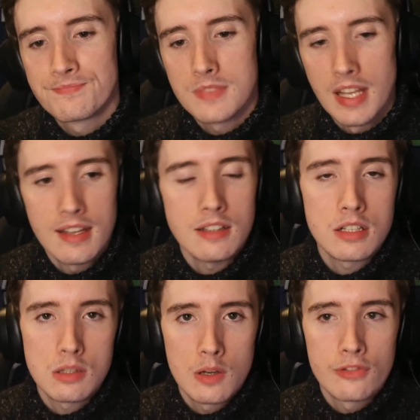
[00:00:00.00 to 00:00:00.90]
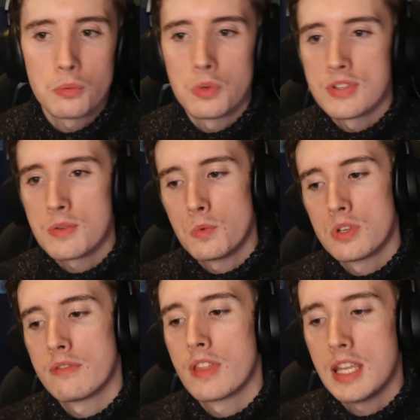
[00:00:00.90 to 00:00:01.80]
Yeah, Ilia Gruev was one
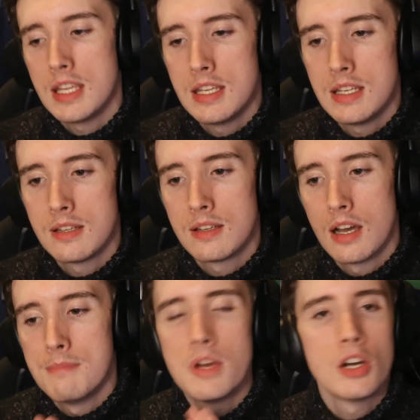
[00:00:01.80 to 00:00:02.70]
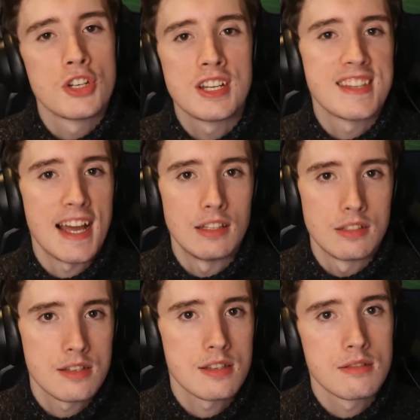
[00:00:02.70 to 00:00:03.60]
of the emerging
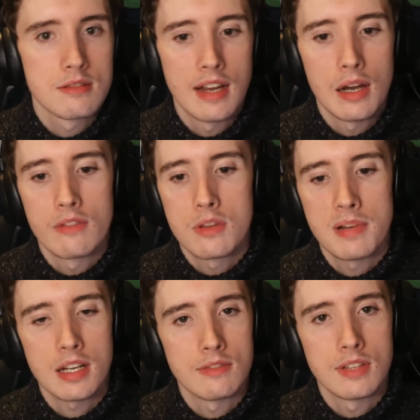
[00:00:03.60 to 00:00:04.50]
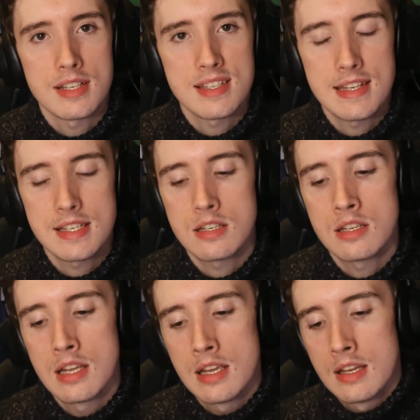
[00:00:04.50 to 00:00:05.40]
talents out of the back of last season,
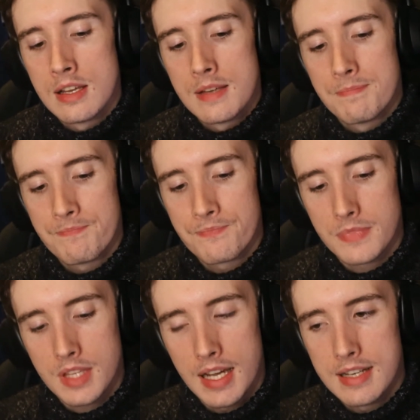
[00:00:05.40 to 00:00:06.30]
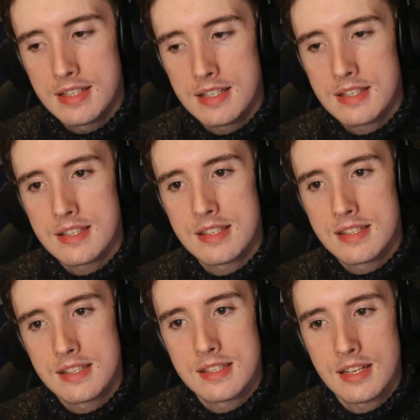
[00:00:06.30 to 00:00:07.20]
and it
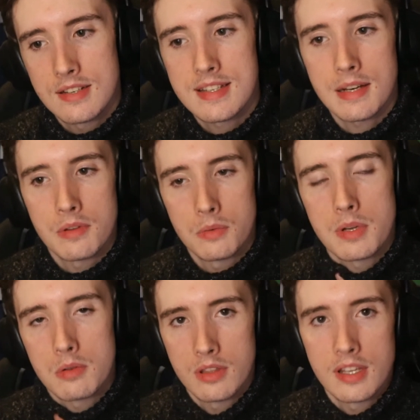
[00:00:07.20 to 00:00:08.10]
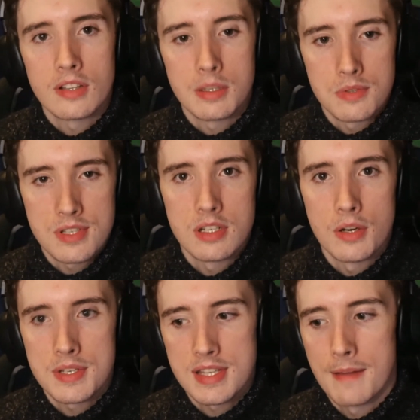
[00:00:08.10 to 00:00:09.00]
turns out that we weren't the only ones that
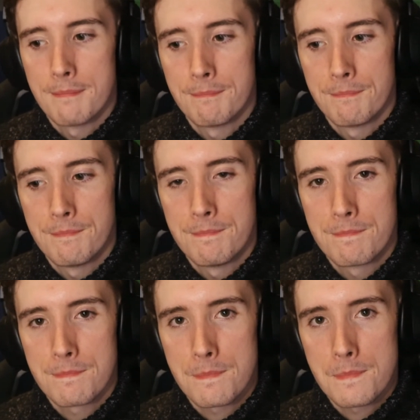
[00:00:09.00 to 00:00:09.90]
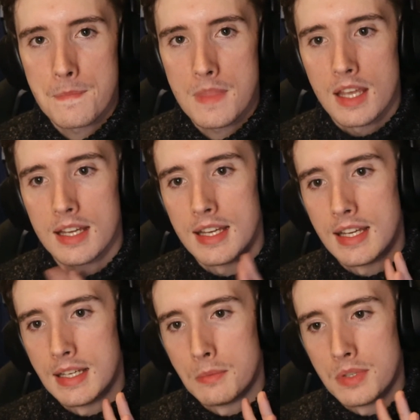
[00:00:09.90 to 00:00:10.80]
noticed that.
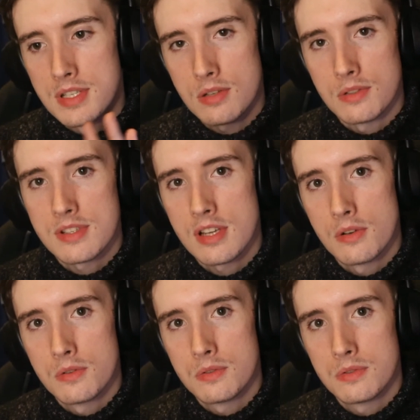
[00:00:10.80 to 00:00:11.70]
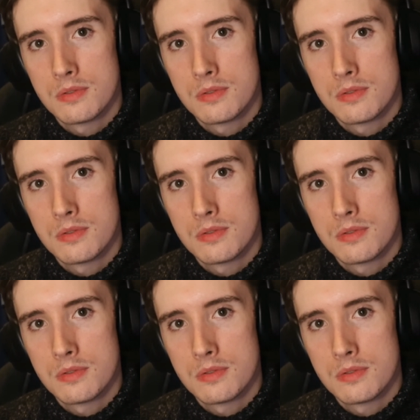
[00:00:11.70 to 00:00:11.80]
It was also